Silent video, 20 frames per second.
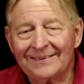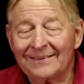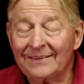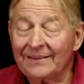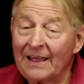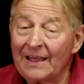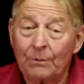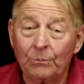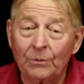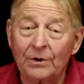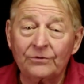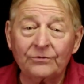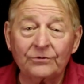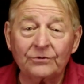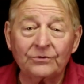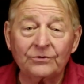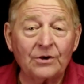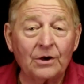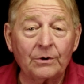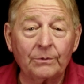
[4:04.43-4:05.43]
And that
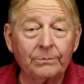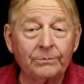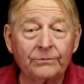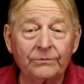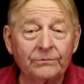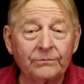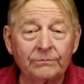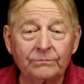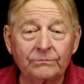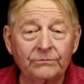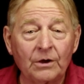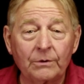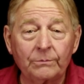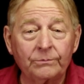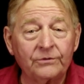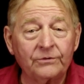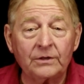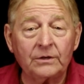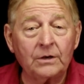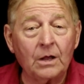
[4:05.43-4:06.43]
wasn't Job's. Job
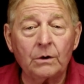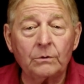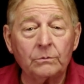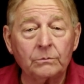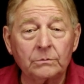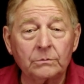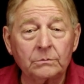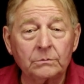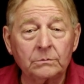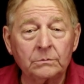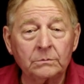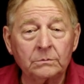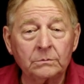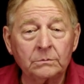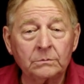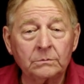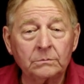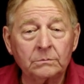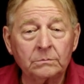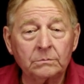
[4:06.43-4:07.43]
said, no,
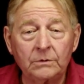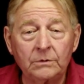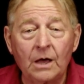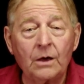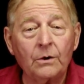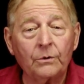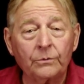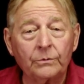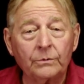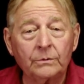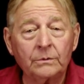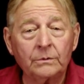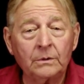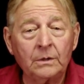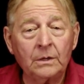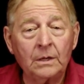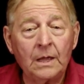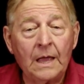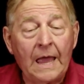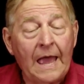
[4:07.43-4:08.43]
no.
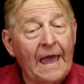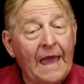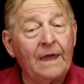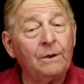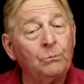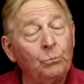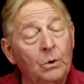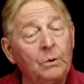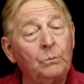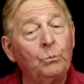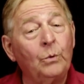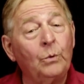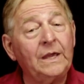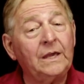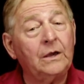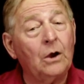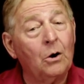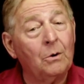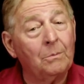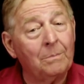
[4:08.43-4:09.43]
And when we
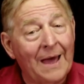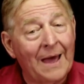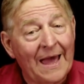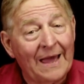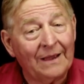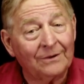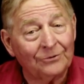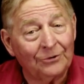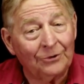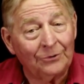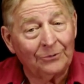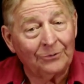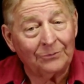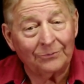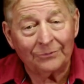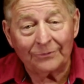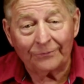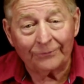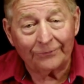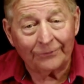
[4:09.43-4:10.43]
go back
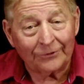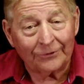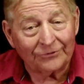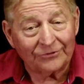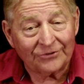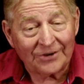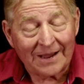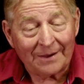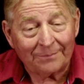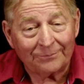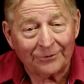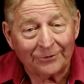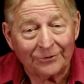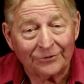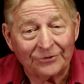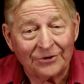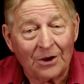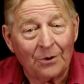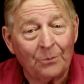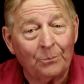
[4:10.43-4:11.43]
to the first chapter
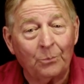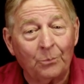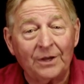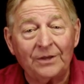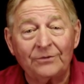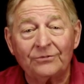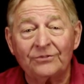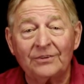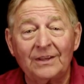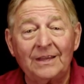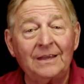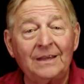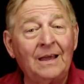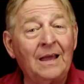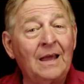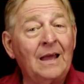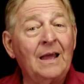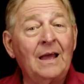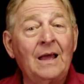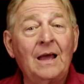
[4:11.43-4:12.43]
of Job, we see
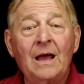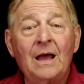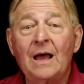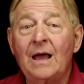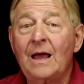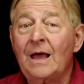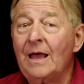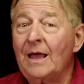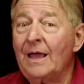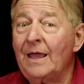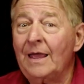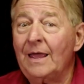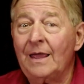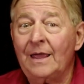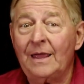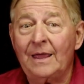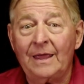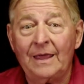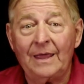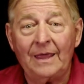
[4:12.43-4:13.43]

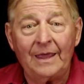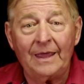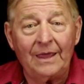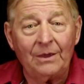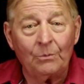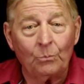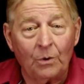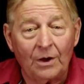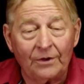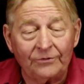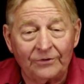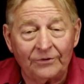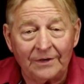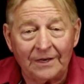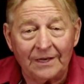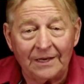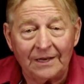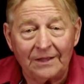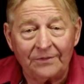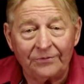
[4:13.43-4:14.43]
it
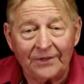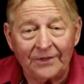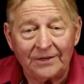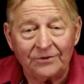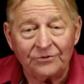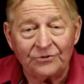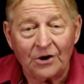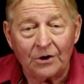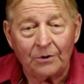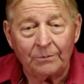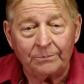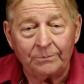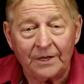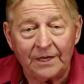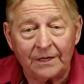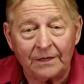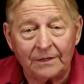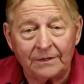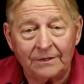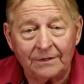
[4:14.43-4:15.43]
wasn't anything Job
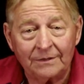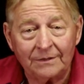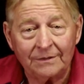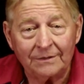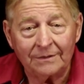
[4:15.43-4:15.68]
did.